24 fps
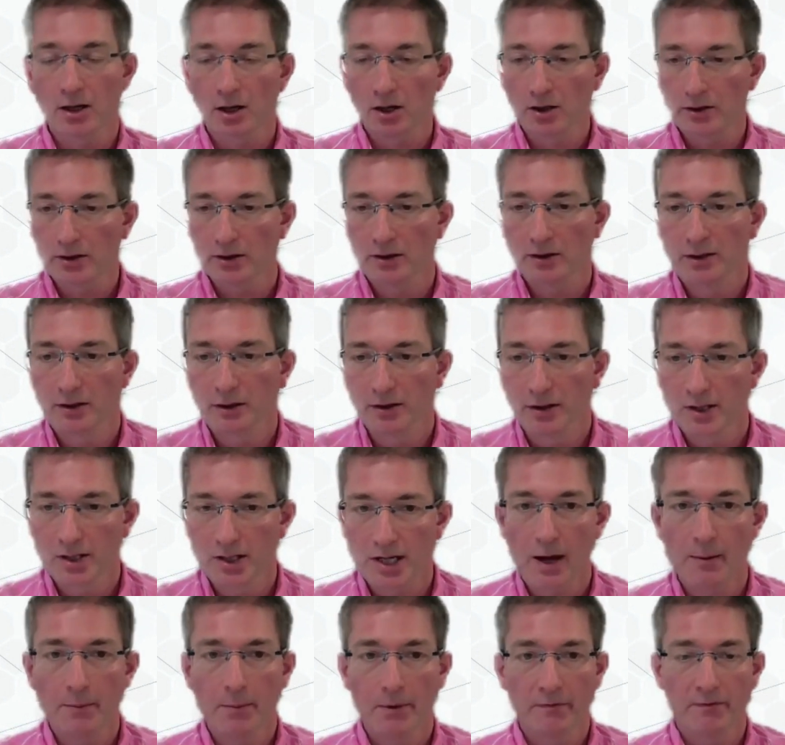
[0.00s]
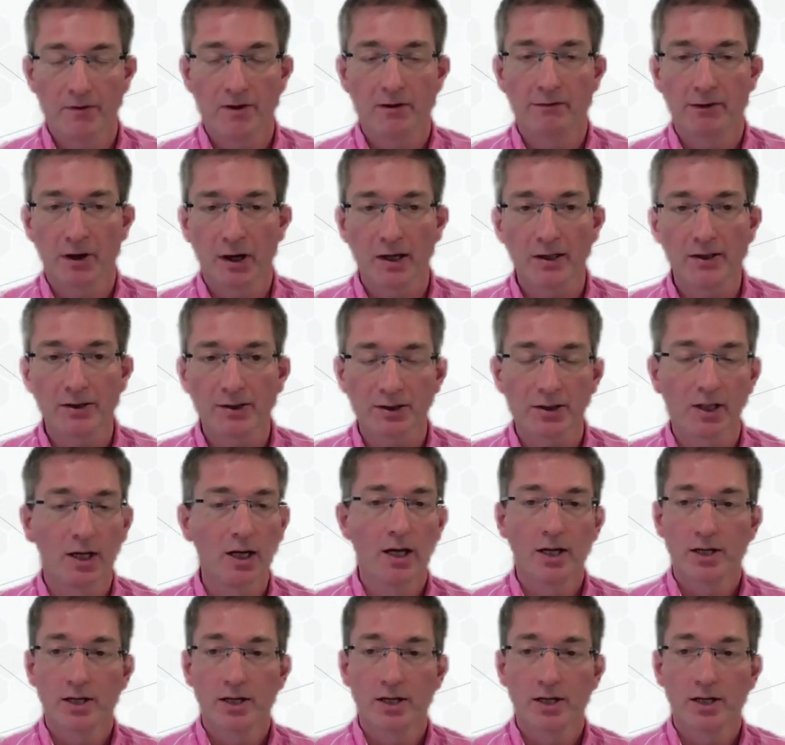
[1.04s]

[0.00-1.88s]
on the type of device.